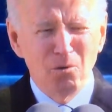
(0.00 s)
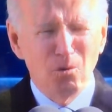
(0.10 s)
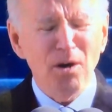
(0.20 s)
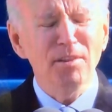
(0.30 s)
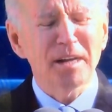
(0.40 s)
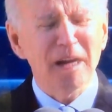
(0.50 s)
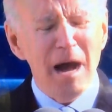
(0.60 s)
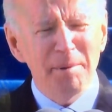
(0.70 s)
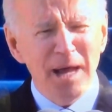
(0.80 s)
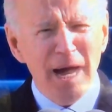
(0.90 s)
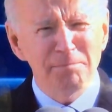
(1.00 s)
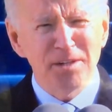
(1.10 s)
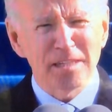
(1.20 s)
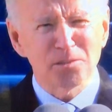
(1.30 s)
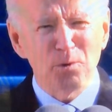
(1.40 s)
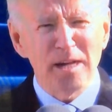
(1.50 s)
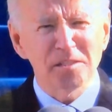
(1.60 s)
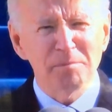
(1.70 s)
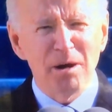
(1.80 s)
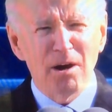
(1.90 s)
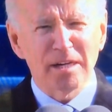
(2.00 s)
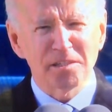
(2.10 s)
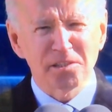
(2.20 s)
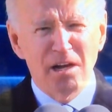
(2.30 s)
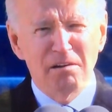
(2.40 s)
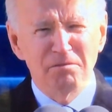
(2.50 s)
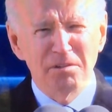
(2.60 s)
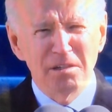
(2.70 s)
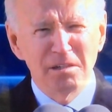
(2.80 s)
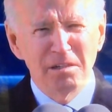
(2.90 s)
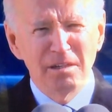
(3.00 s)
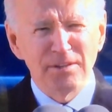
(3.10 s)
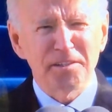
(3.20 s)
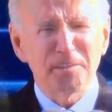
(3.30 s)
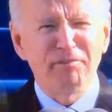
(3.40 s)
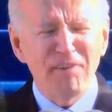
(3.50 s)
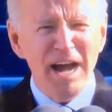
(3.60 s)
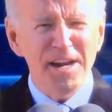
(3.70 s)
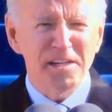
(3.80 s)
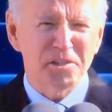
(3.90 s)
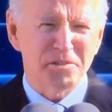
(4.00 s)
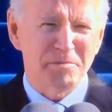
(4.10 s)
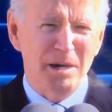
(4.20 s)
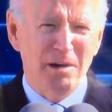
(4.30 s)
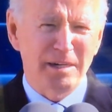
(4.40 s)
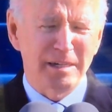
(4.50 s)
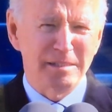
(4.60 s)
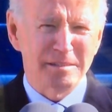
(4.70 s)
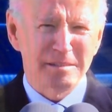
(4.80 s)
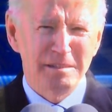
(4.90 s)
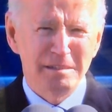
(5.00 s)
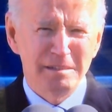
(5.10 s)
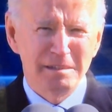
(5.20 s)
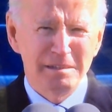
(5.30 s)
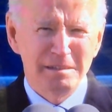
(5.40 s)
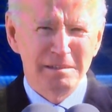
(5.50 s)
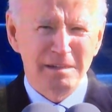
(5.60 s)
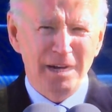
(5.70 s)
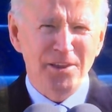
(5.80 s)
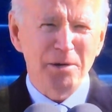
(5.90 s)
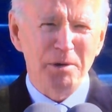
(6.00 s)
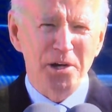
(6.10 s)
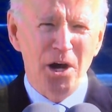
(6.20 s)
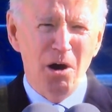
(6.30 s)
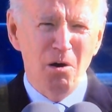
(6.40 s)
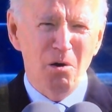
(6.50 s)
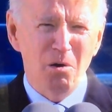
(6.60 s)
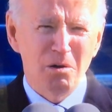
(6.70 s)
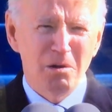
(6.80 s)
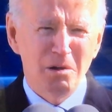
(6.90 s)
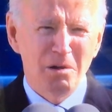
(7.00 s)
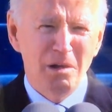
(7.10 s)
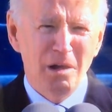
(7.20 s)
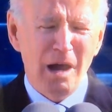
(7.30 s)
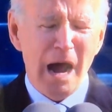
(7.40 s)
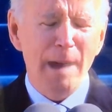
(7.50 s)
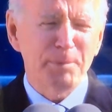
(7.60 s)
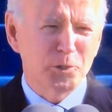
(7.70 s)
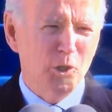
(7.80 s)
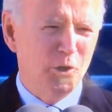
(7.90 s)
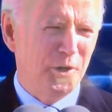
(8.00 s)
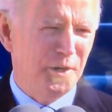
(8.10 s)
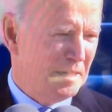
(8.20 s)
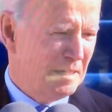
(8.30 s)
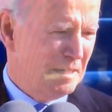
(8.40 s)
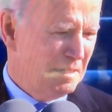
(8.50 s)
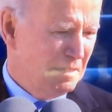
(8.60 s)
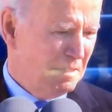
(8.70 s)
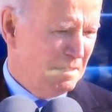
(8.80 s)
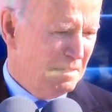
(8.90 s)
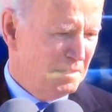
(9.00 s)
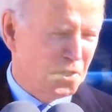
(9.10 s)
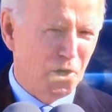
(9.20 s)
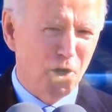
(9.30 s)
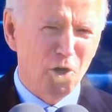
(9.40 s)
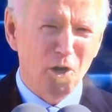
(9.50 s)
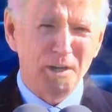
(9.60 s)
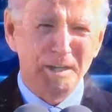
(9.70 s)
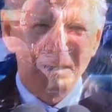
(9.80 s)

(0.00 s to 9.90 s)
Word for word: What are the common objects we as Americans love that define us as Americans? I think we know. Opportunity, security,